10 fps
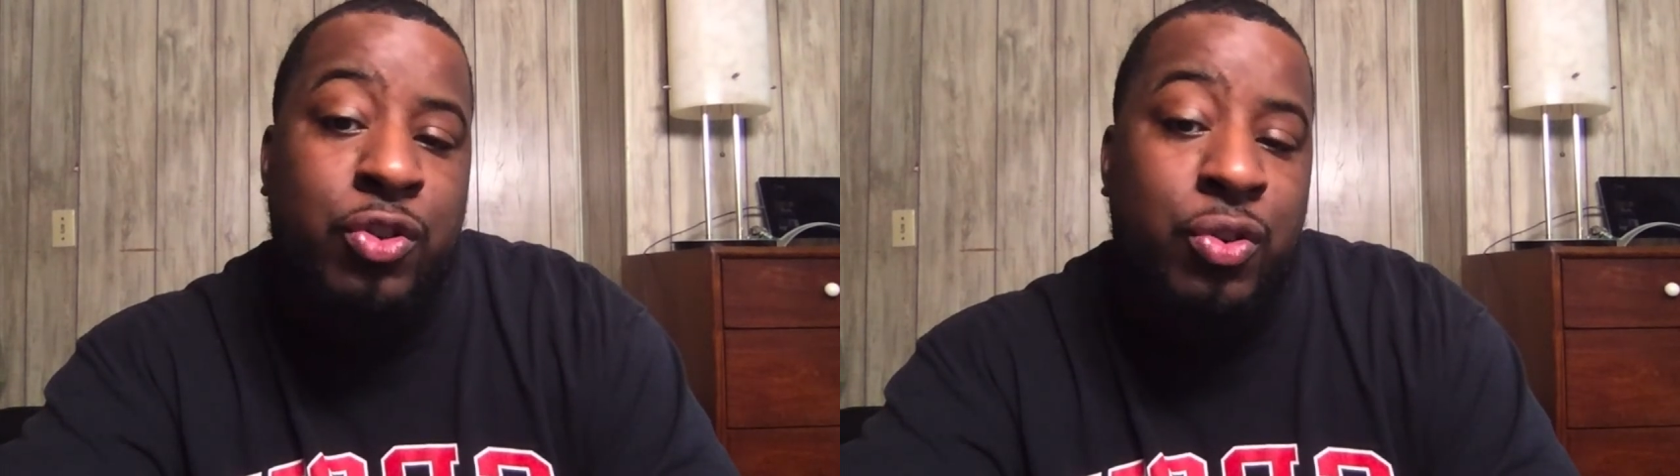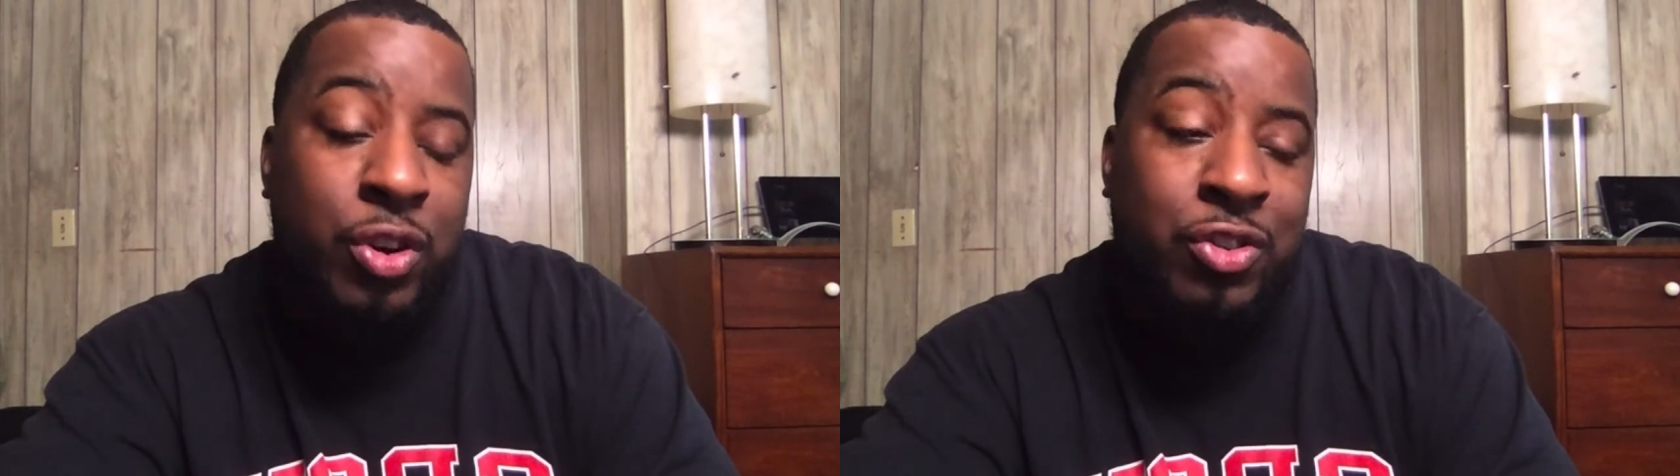
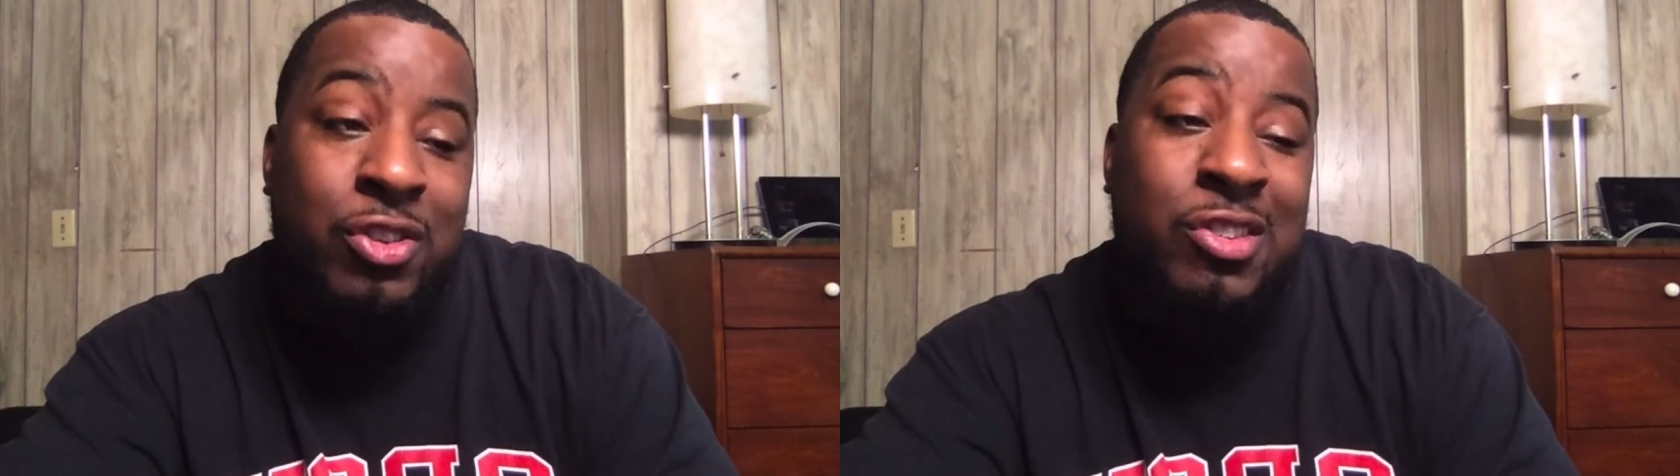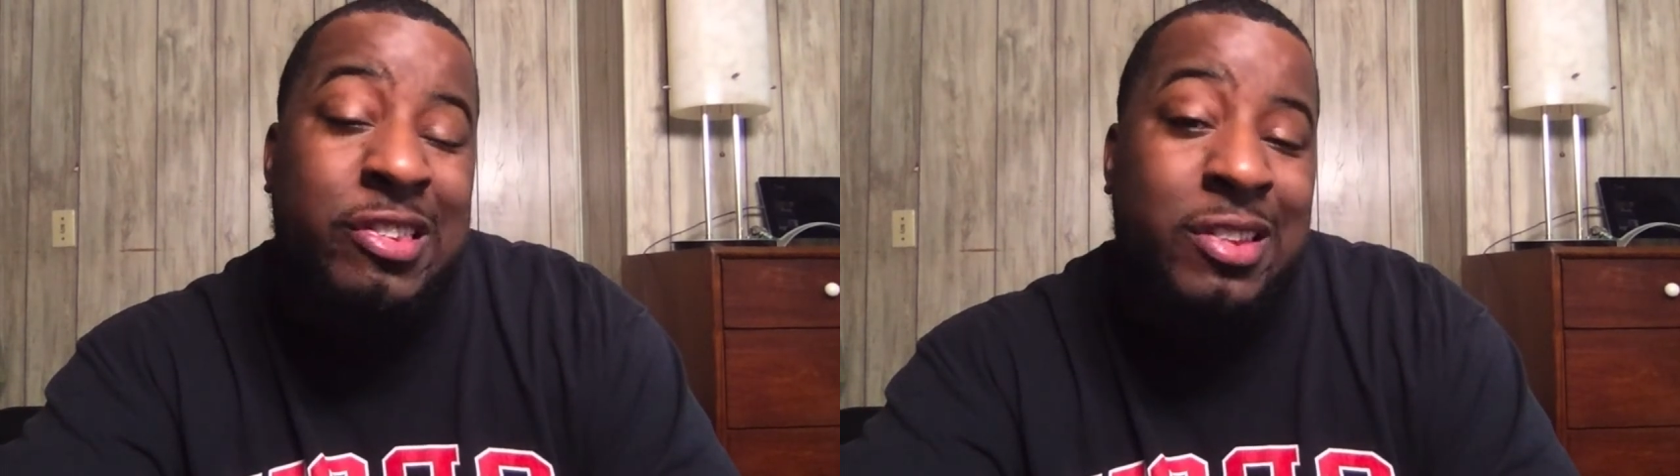
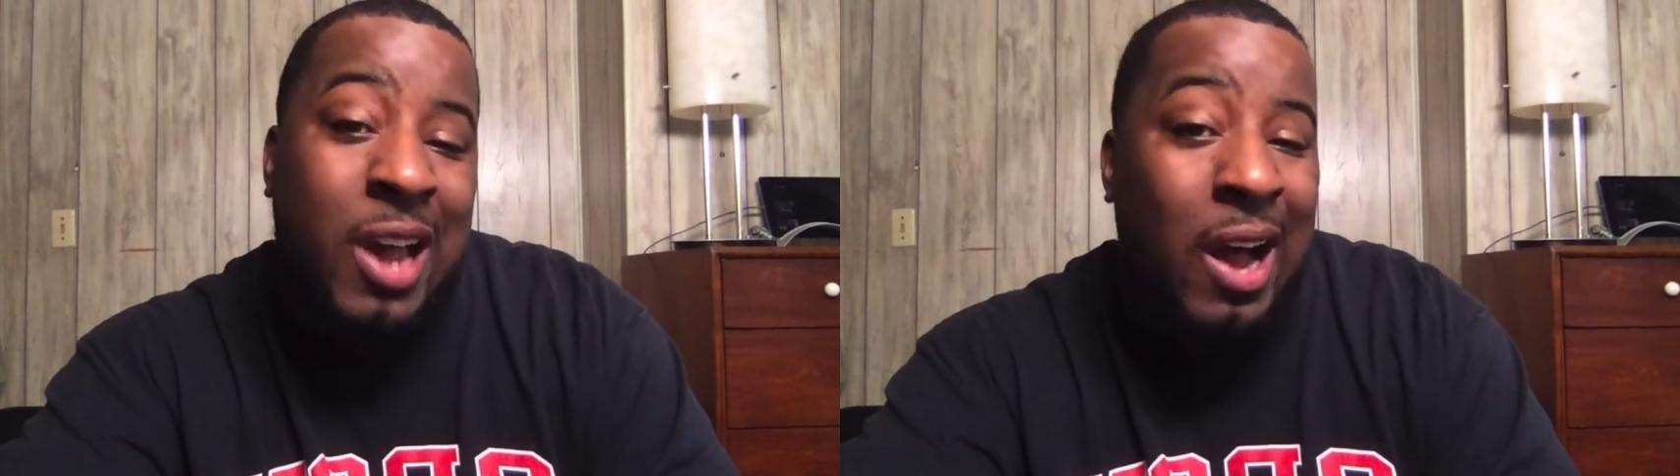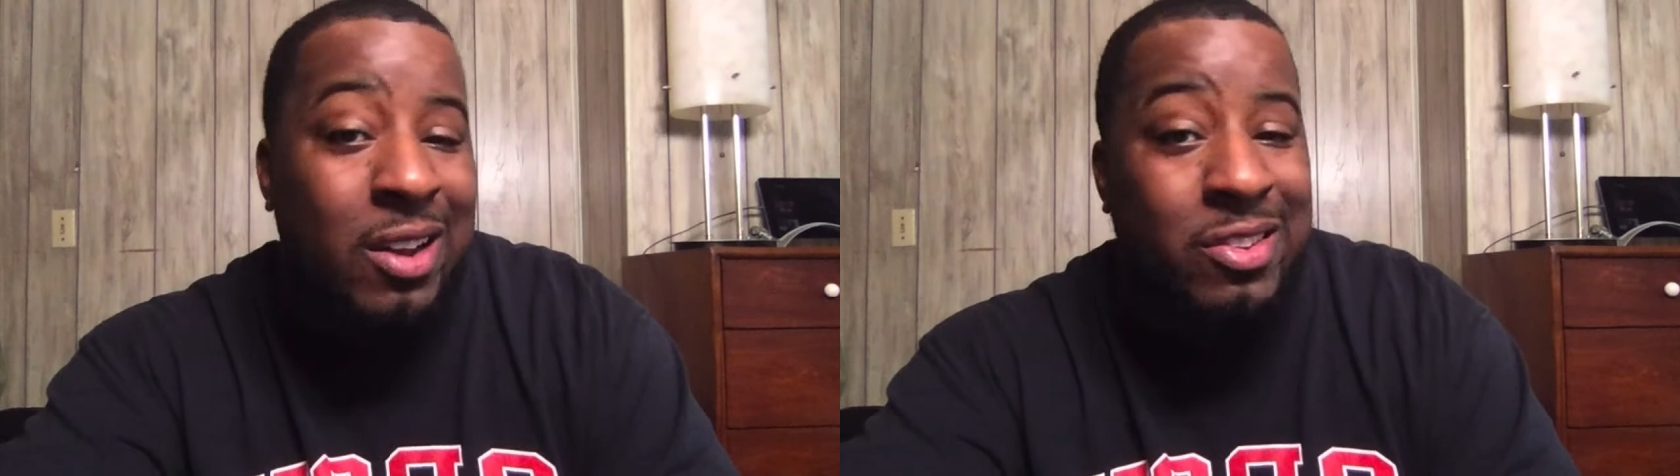crushes
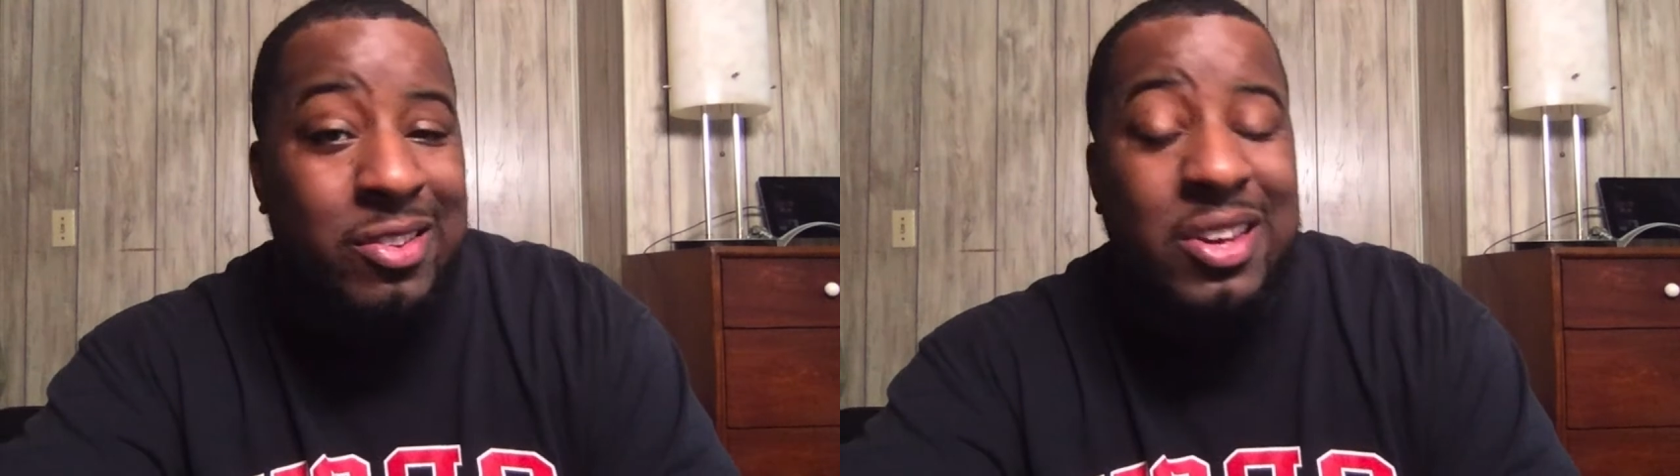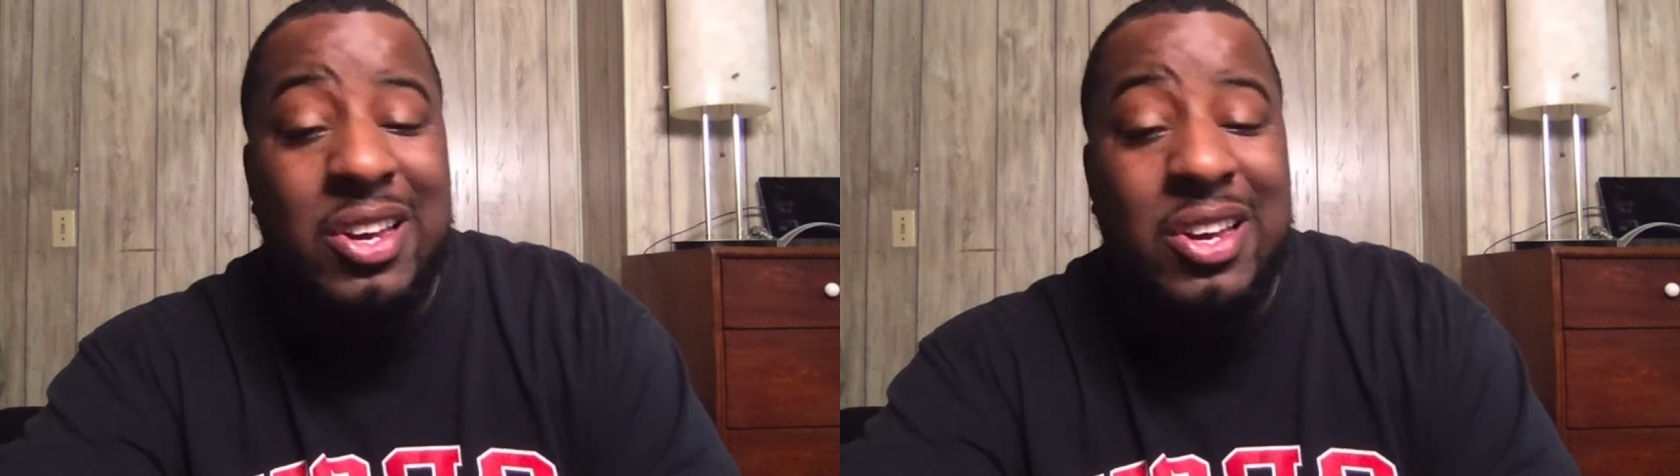stocks.